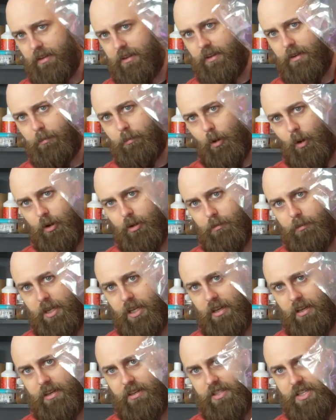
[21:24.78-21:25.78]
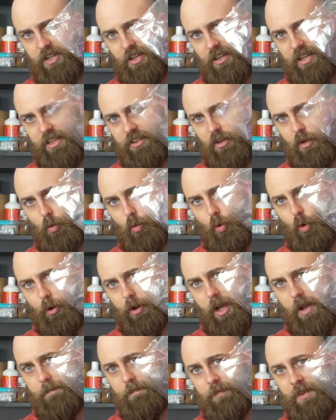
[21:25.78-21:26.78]
the bottom here is collecting
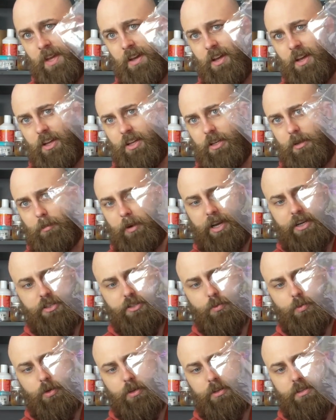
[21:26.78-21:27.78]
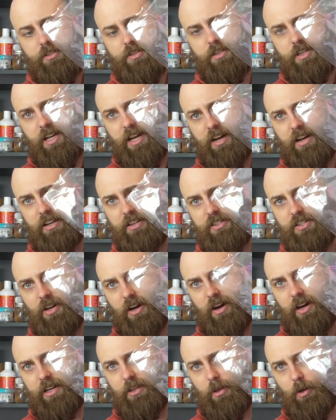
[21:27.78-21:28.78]
water, you may just want to cut a
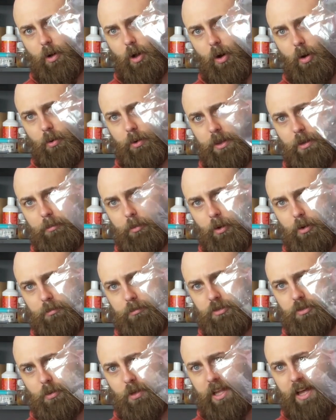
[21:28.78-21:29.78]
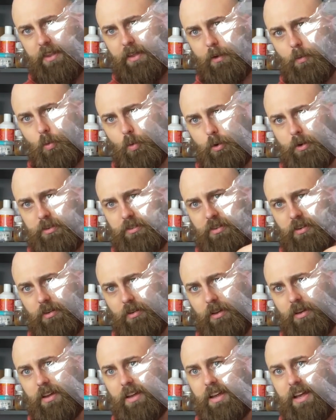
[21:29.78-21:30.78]
tiny little hole in the bottom to allow that water
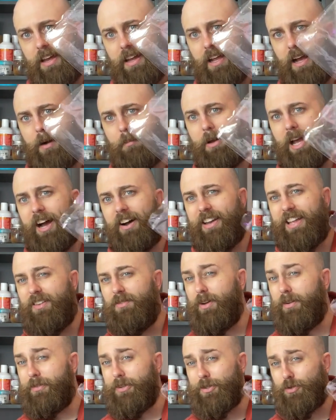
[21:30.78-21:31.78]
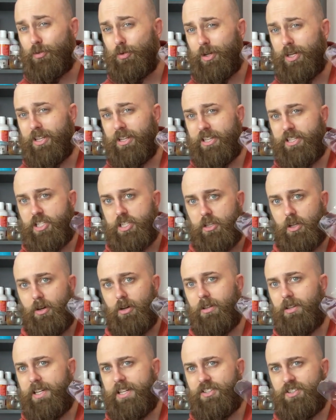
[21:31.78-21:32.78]
to come out. Even if it's really
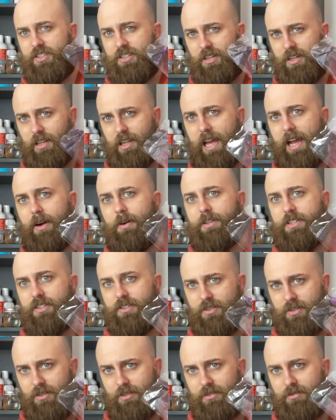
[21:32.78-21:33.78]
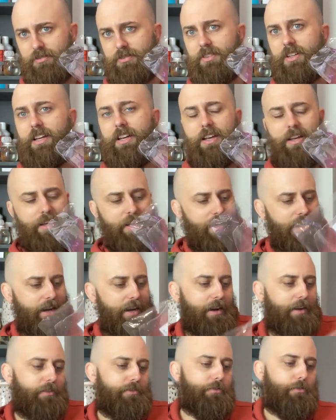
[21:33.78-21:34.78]
slowly, just allow it to sort of
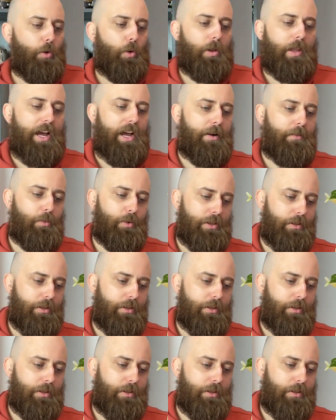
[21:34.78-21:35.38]
fall out